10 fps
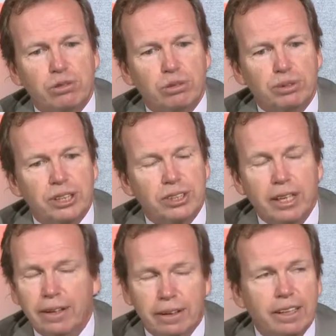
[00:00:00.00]
groups is
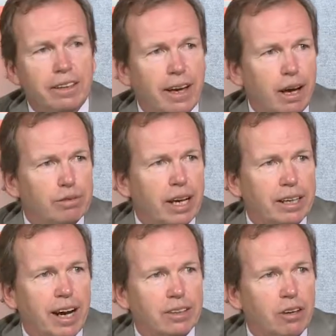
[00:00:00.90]
they'll have that
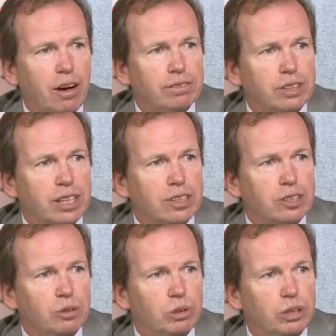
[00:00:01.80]
hard
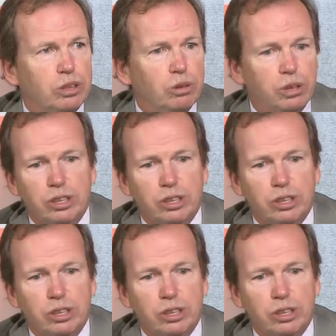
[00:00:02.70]
conversation with you.